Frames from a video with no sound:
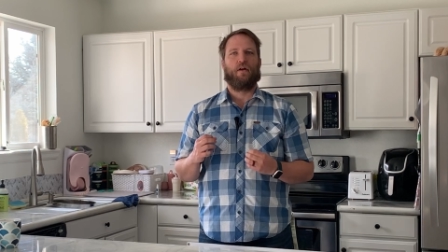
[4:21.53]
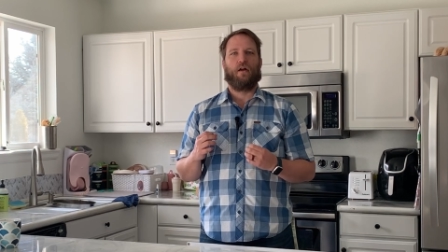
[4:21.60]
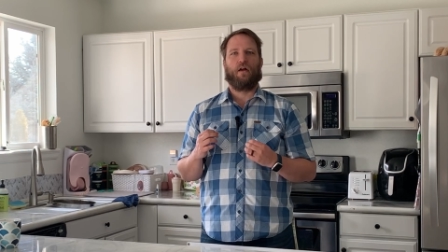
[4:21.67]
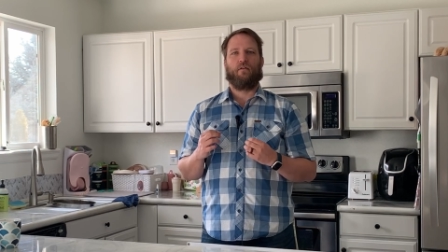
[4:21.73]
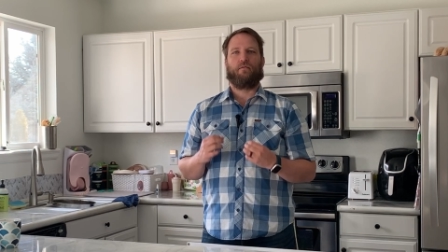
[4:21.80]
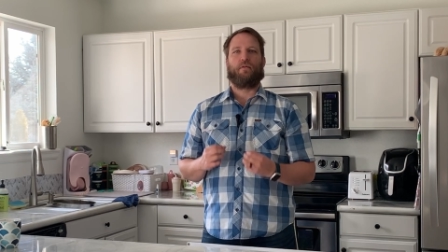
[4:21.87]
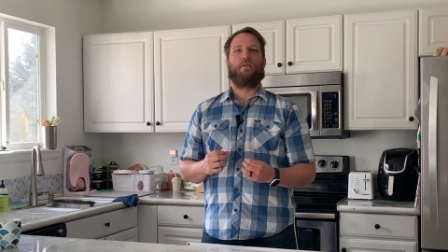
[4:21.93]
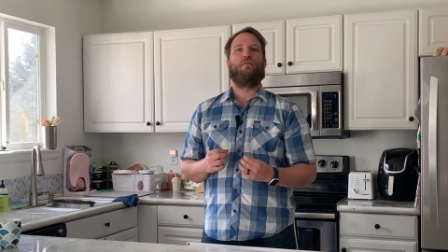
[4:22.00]

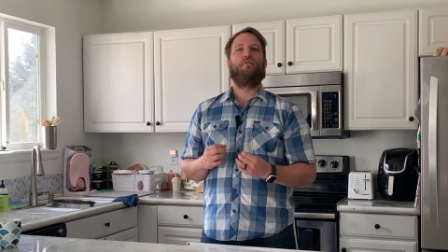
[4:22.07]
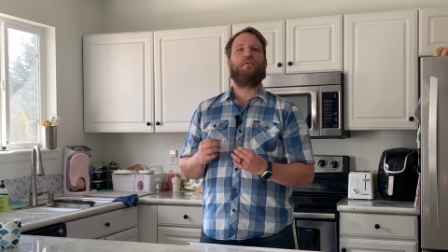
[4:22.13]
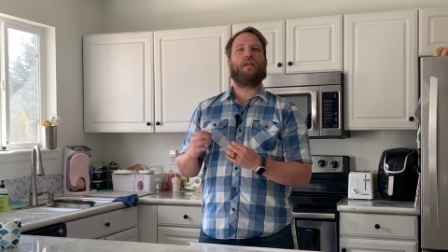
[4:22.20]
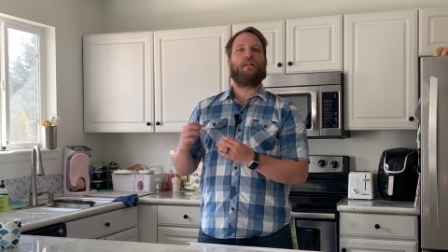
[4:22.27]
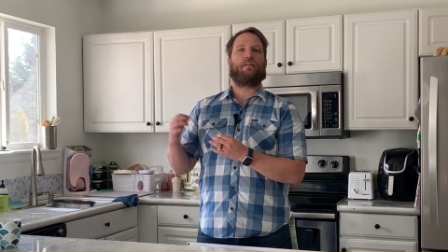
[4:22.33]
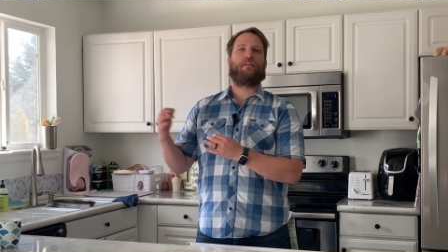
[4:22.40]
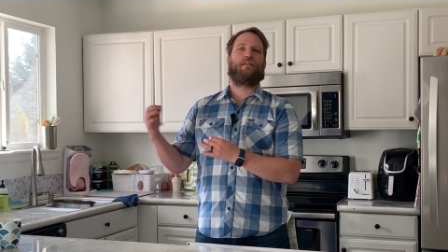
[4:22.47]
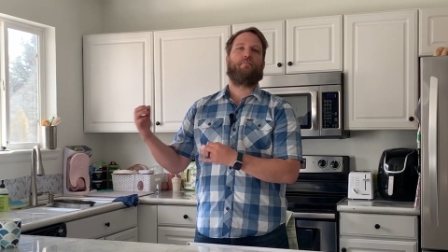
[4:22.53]
of who
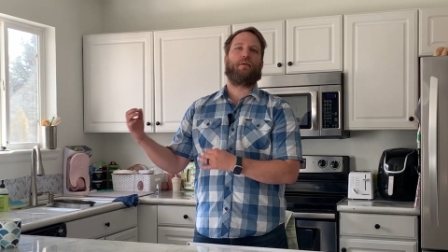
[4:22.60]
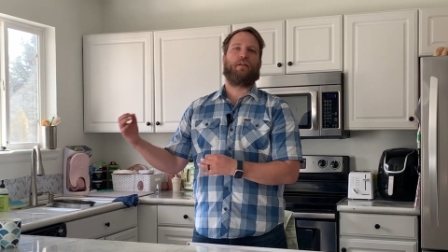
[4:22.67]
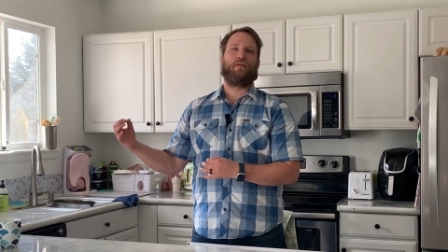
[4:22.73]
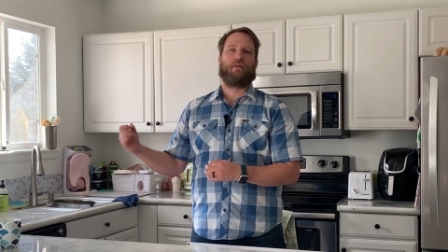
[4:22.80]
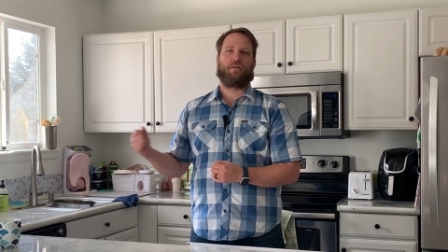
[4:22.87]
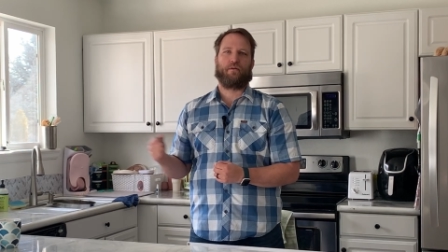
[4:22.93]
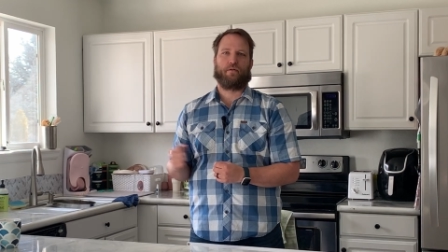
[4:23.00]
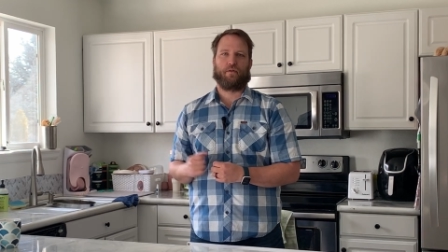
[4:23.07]
gets to be
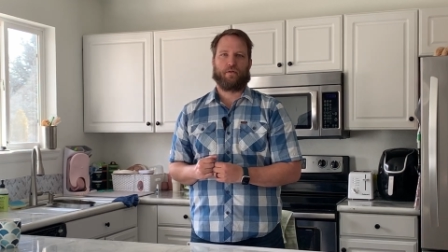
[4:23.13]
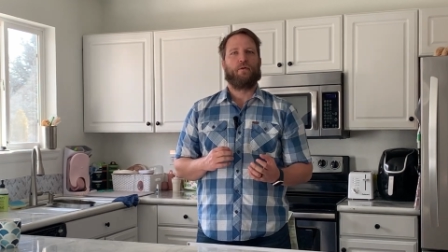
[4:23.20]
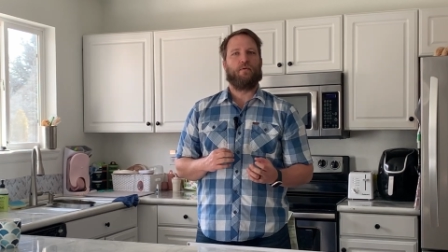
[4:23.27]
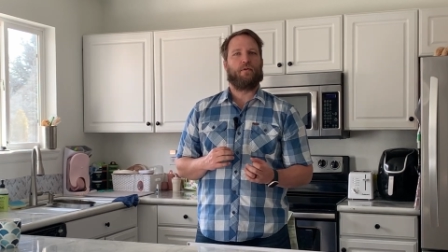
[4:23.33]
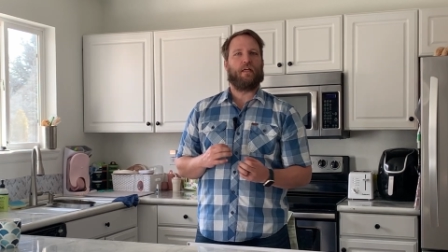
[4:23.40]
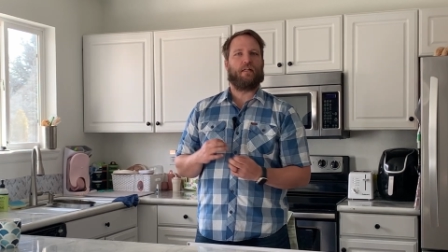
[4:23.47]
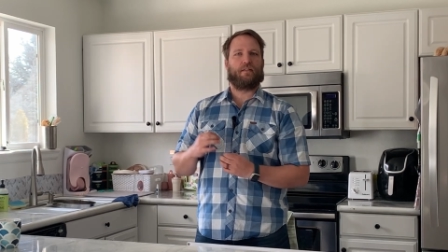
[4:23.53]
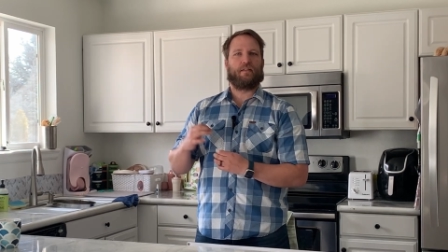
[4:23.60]
heard,
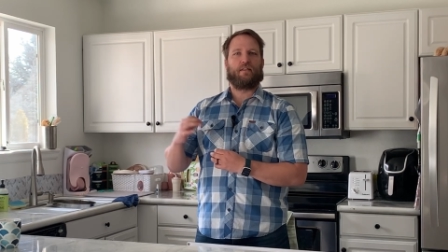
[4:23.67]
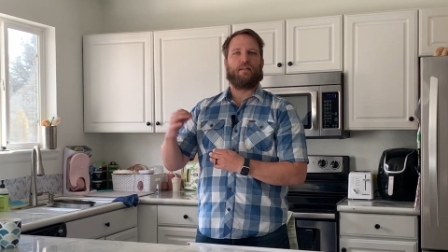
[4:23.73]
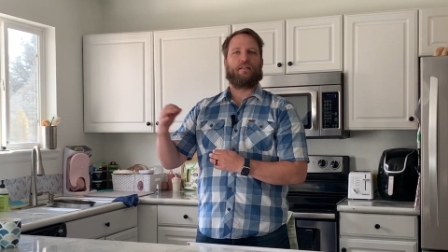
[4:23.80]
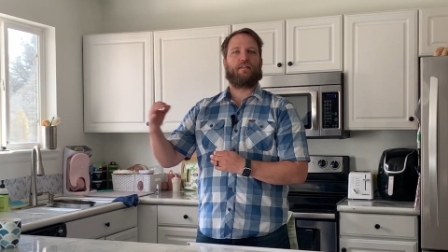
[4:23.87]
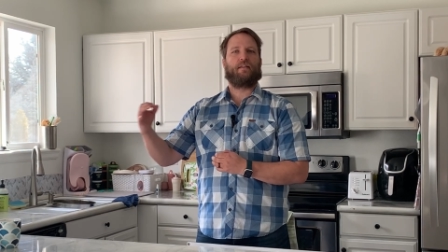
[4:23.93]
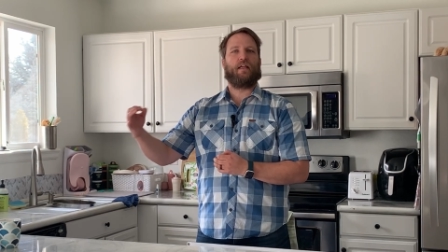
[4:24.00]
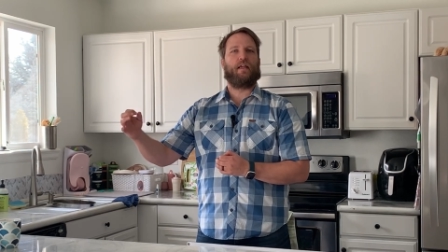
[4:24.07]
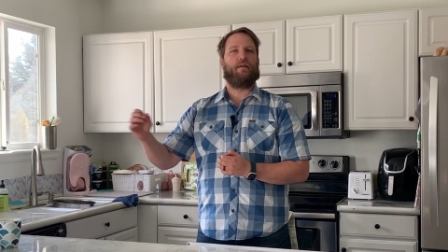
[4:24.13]
who gets to
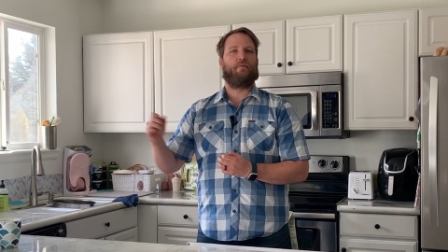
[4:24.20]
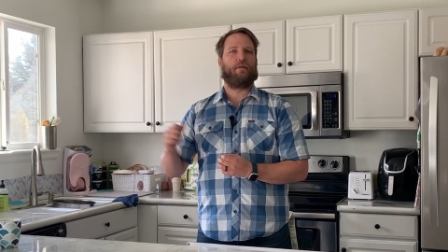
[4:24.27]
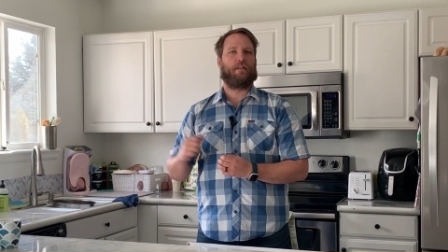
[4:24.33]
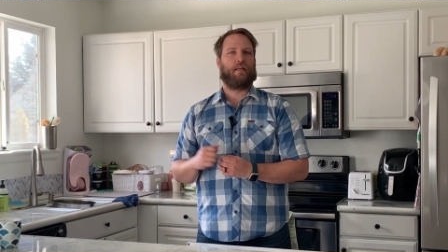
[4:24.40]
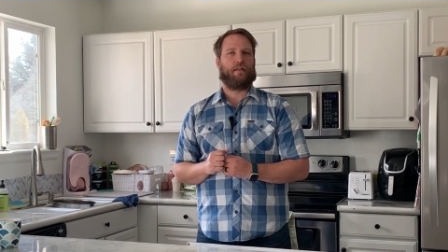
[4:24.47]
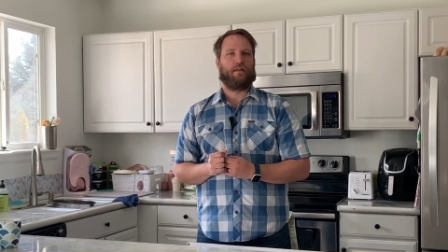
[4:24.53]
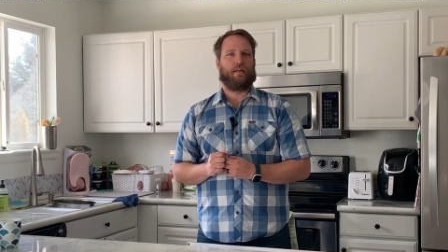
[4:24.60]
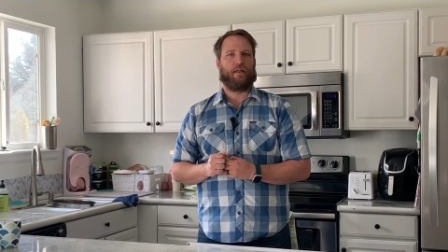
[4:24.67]
say what
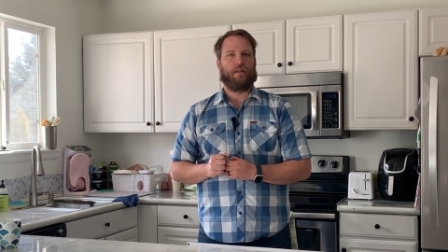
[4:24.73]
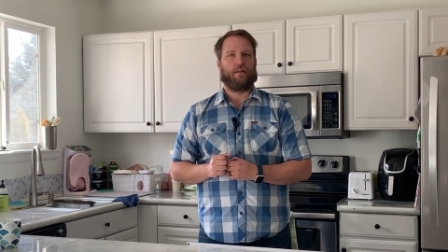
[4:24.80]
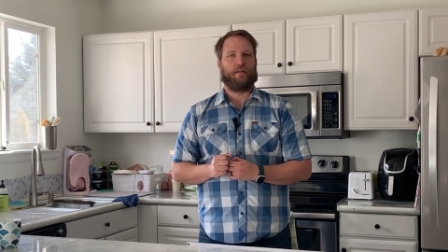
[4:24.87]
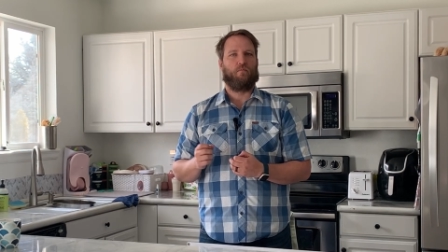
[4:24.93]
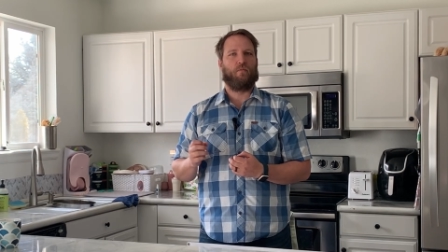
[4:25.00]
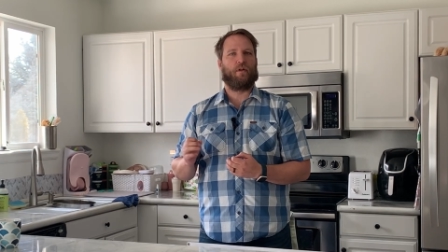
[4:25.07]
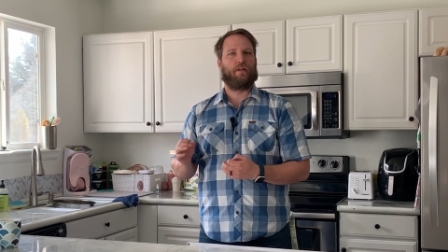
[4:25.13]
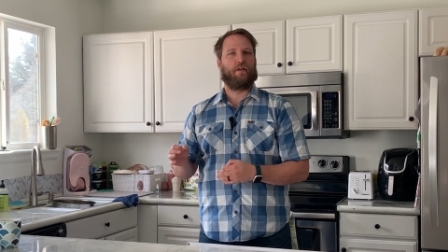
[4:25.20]
they need,
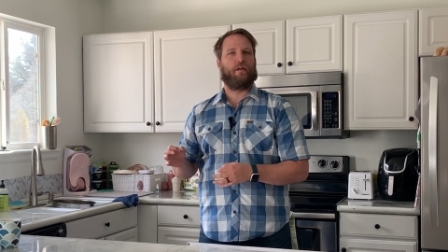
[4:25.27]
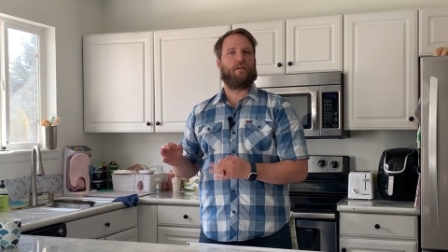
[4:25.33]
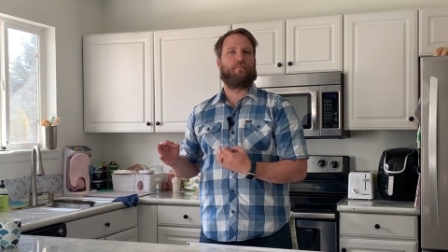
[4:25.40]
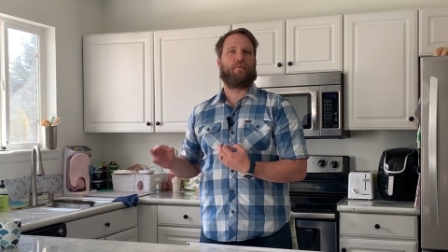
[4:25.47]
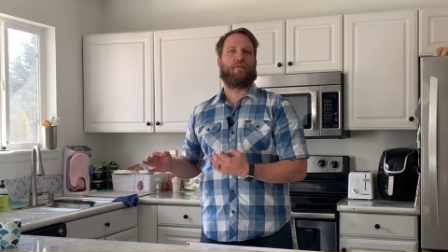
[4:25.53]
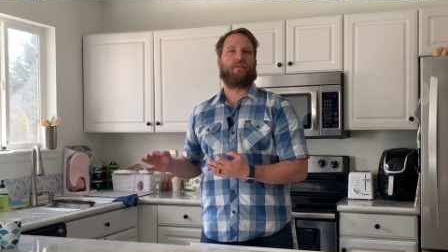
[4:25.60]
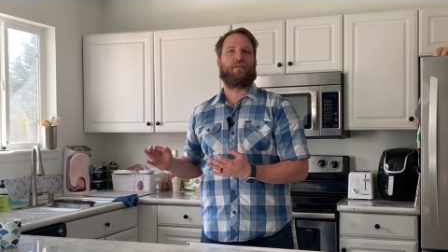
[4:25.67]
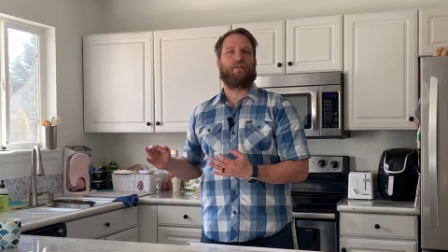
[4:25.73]
while the other
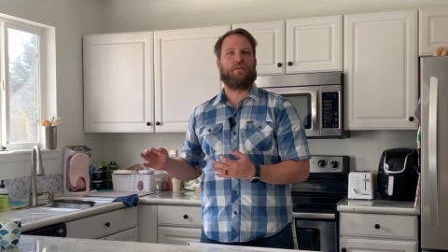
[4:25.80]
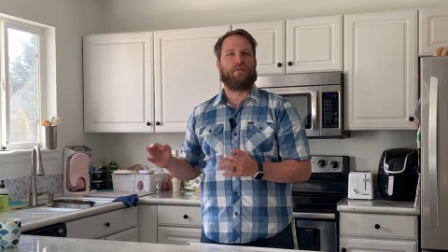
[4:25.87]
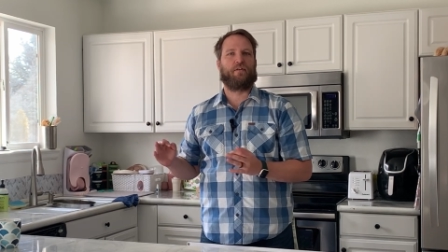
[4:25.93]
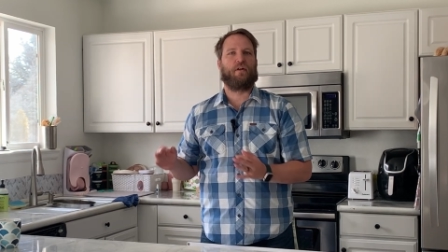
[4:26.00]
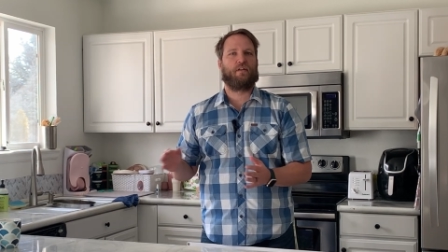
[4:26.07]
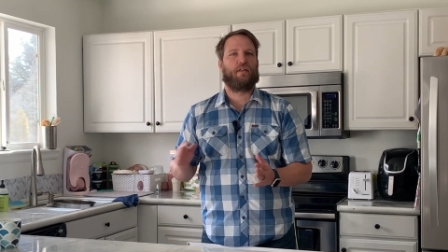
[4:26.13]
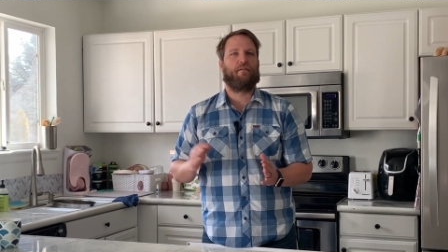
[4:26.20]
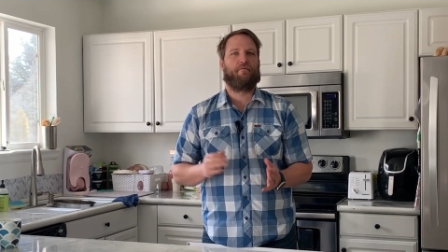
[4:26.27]
person
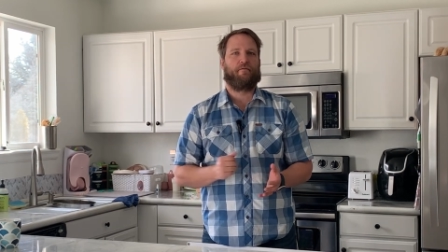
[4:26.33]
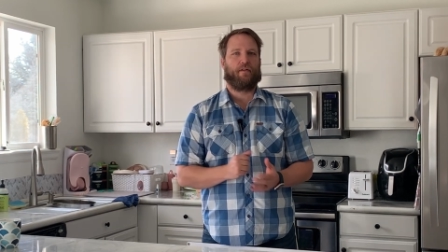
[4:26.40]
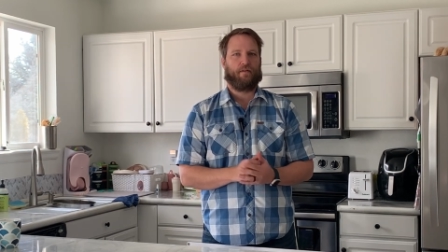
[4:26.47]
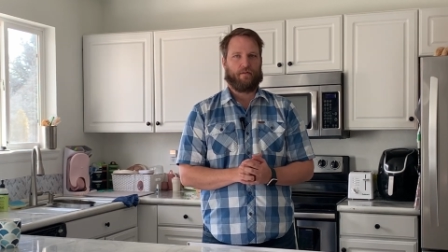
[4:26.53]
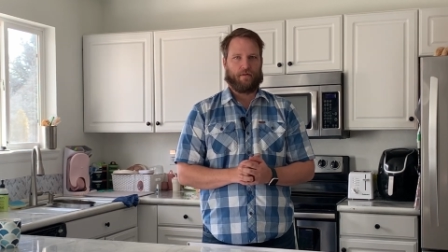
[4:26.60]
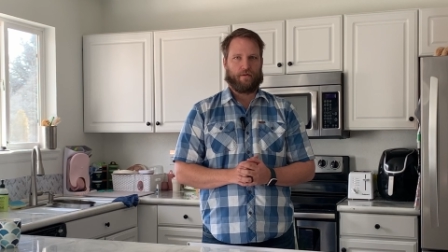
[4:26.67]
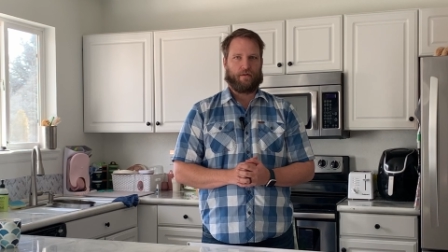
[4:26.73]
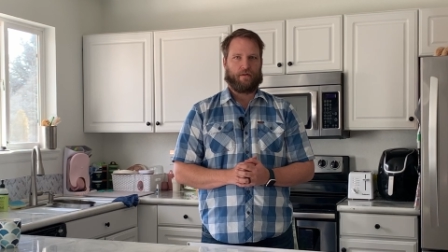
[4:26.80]
doesn't feel
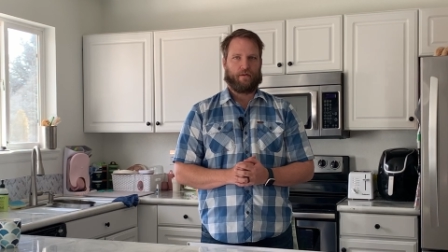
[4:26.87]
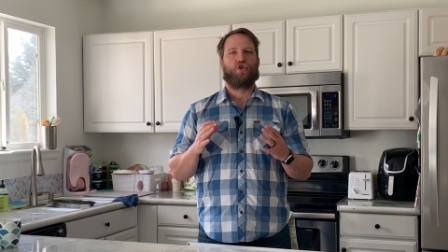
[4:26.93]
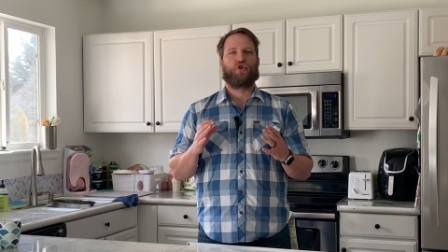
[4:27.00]
heard.